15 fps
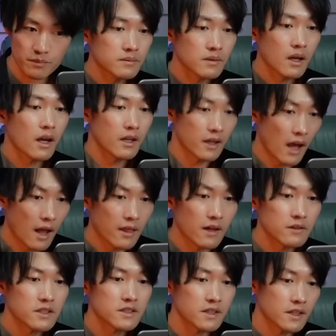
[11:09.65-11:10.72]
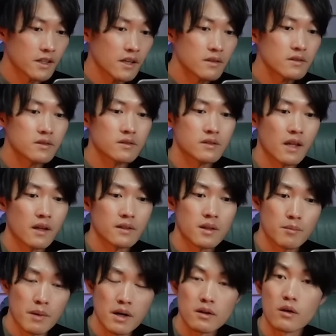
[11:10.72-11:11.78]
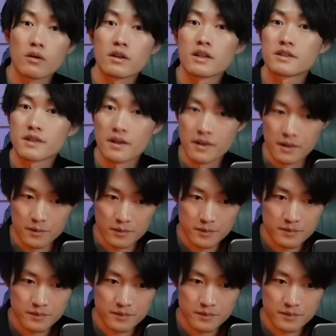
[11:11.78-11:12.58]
he allowed the Sea King to take the mark on his arm,